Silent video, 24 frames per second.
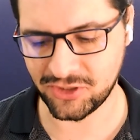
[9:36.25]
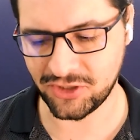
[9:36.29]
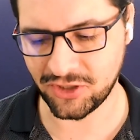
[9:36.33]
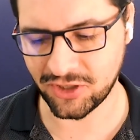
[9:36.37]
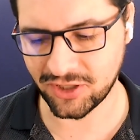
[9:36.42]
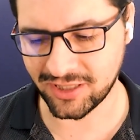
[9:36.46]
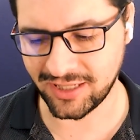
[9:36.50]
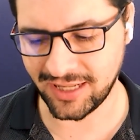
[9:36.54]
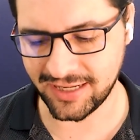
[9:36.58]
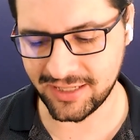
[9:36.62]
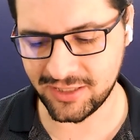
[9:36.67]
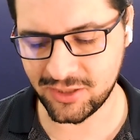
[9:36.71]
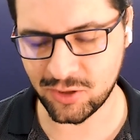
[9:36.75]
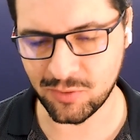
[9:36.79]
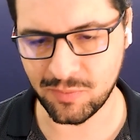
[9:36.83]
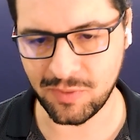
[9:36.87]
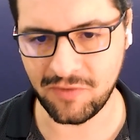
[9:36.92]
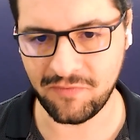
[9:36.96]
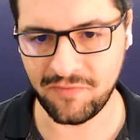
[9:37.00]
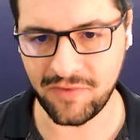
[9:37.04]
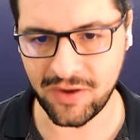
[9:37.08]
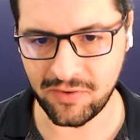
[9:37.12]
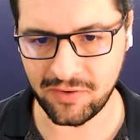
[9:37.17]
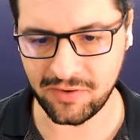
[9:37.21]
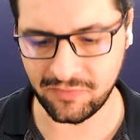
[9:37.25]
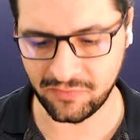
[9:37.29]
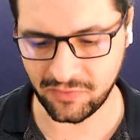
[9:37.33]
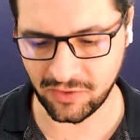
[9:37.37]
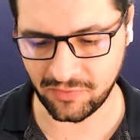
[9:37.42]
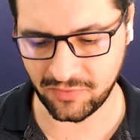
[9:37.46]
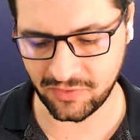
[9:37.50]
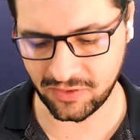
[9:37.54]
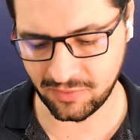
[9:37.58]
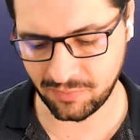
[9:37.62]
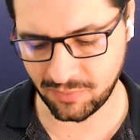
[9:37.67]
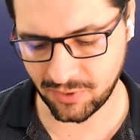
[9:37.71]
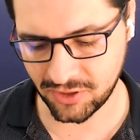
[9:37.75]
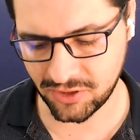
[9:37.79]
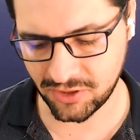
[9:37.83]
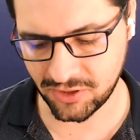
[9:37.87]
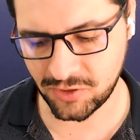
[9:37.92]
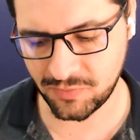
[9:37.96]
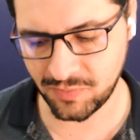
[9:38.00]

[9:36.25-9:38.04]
our clients to be very involved in the process,